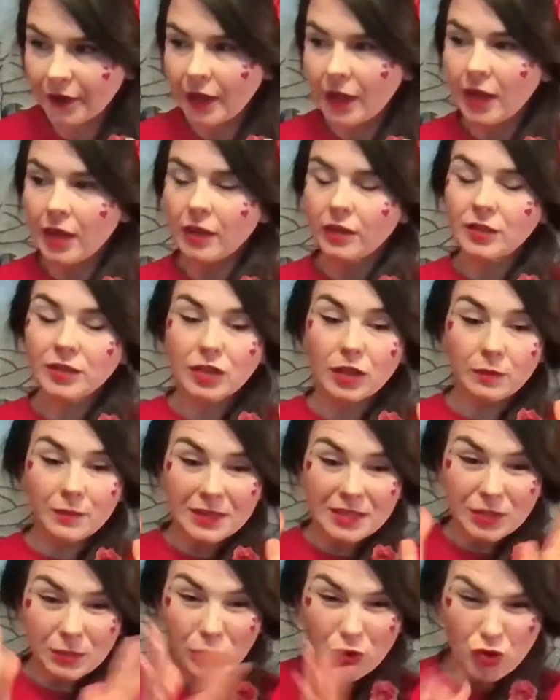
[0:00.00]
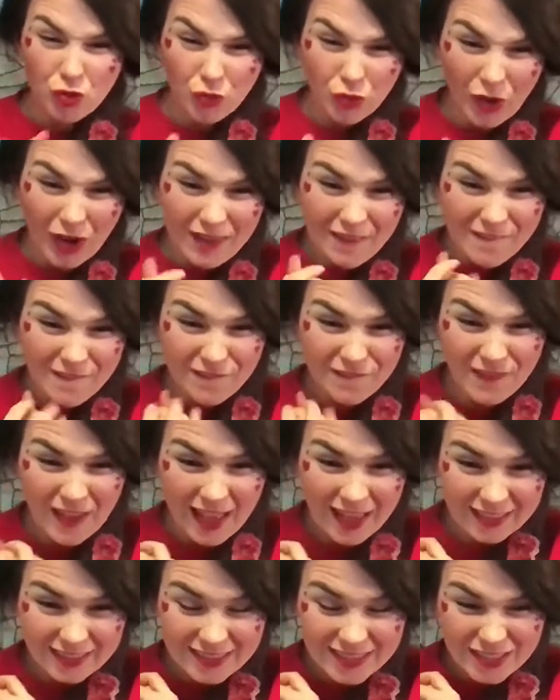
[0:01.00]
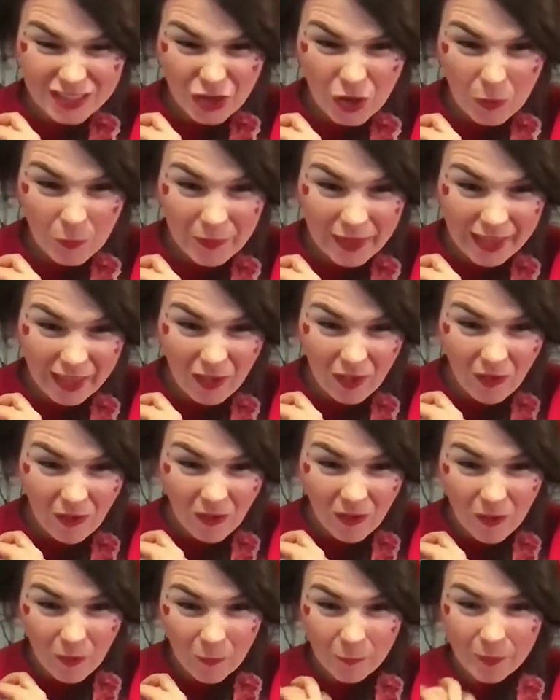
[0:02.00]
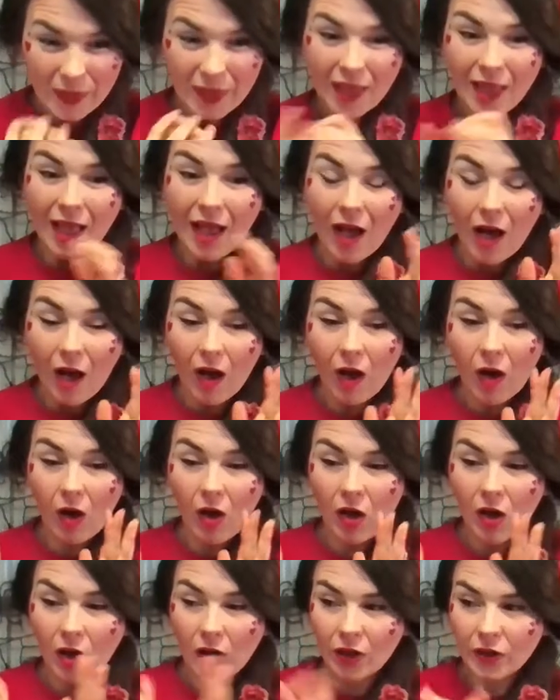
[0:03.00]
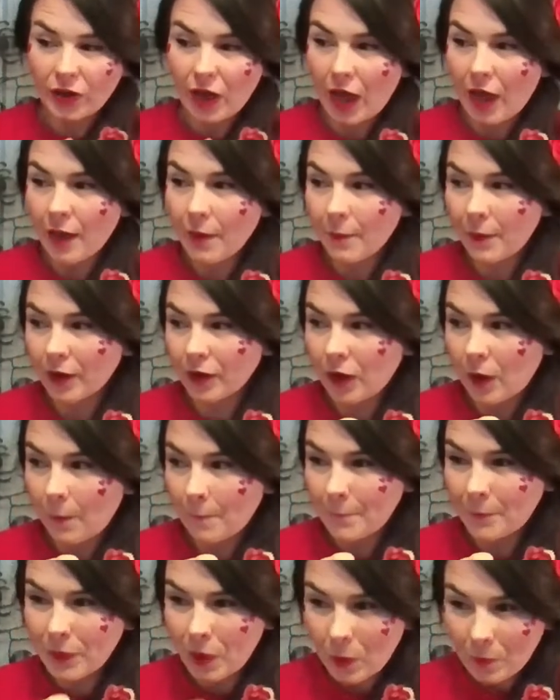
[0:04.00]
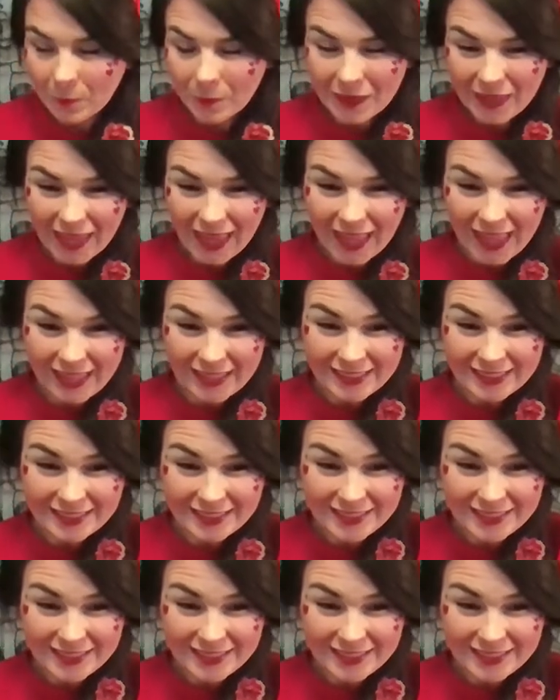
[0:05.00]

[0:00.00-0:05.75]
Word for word: There's going to be some great facts coming up on um, on our pumpkins.